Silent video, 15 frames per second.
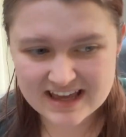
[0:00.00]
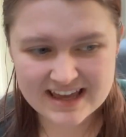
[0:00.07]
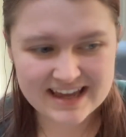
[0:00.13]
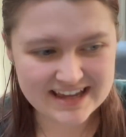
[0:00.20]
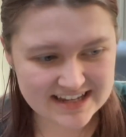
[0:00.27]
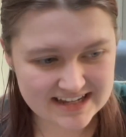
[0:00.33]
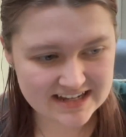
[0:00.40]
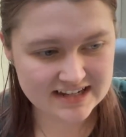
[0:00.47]

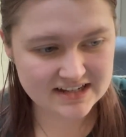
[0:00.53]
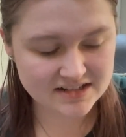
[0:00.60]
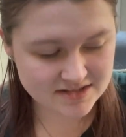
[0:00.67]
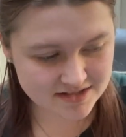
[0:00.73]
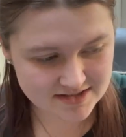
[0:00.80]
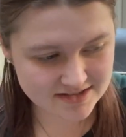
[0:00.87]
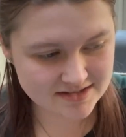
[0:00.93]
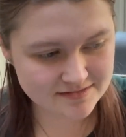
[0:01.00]
you
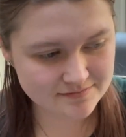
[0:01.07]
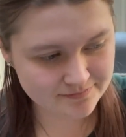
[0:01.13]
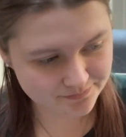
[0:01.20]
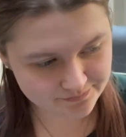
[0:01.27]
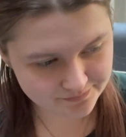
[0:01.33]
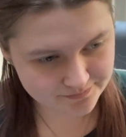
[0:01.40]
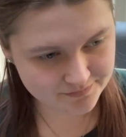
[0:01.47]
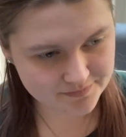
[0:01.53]
just
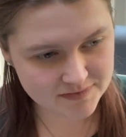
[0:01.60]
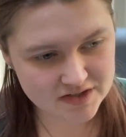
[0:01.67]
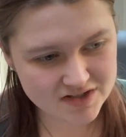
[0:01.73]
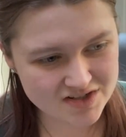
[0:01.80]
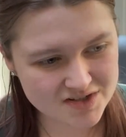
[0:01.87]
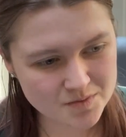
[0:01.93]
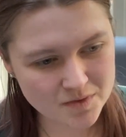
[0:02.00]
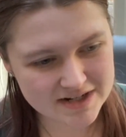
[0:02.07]

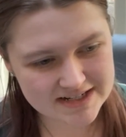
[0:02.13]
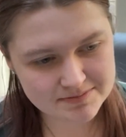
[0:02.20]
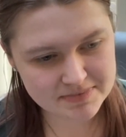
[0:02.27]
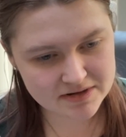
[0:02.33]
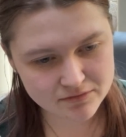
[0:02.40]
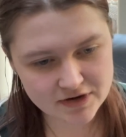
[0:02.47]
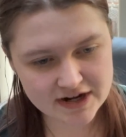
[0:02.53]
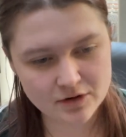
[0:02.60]
want it to be
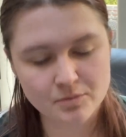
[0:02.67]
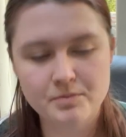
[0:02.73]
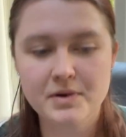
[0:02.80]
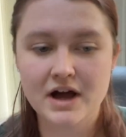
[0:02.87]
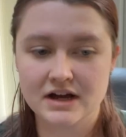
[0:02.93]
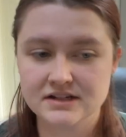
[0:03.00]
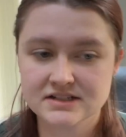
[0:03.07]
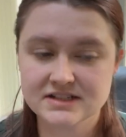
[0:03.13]
real.
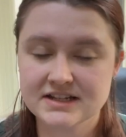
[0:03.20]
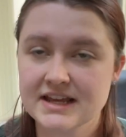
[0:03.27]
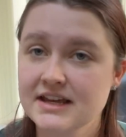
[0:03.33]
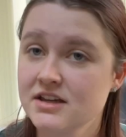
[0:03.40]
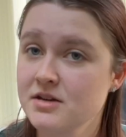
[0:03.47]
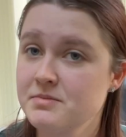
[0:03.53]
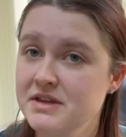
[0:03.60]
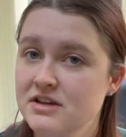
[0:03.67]
But it
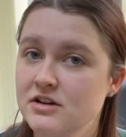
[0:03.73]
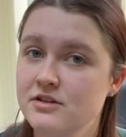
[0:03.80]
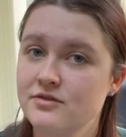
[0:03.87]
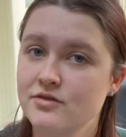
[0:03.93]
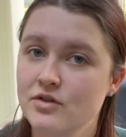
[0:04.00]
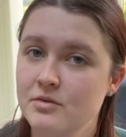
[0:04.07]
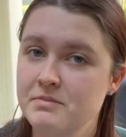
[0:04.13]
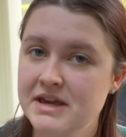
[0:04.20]
could be good
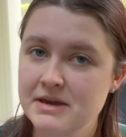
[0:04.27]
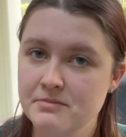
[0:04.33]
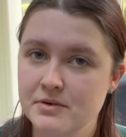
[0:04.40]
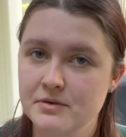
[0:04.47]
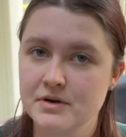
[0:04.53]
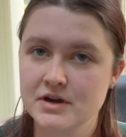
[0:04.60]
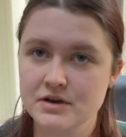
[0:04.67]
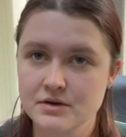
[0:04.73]
for
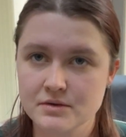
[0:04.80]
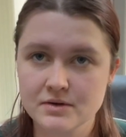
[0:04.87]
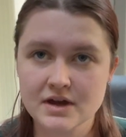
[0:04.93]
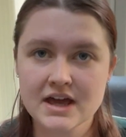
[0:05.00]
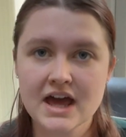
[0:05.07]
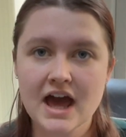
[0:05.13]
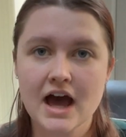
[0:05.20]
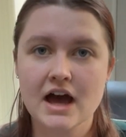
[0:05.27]
people who
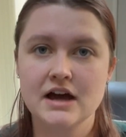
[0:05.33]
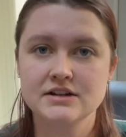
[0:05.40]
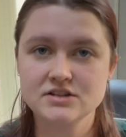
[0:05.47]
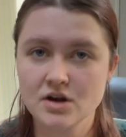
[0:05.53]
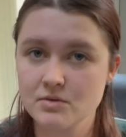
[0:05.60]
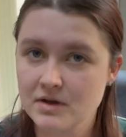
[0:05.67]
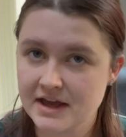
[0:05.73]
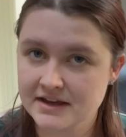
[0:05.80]

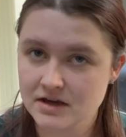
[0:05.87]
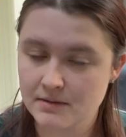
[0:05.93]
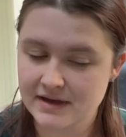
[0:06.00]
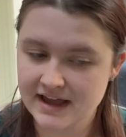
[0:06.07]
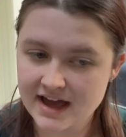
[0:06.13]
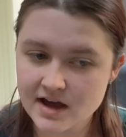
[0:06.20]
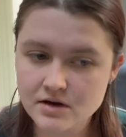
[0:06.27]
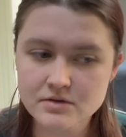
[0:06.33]
don't like going
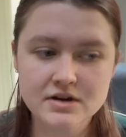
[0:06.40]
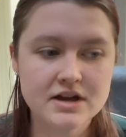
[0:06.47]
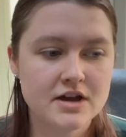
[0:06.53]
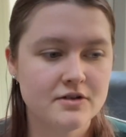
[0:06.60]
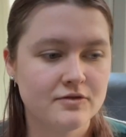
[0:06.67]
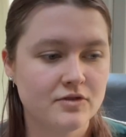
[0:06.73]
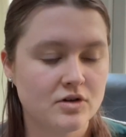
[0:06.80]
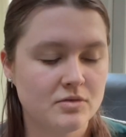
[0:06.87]
out,
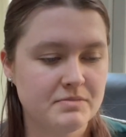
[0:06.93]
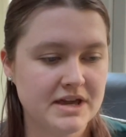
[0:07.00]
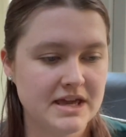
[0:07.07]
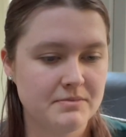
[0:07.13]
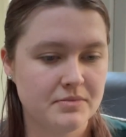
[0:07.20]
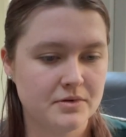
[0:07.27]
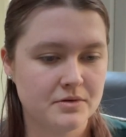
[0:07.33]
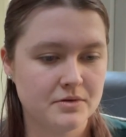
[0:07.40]
for
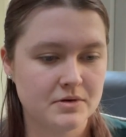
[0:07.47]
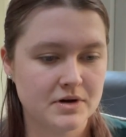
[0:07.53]
people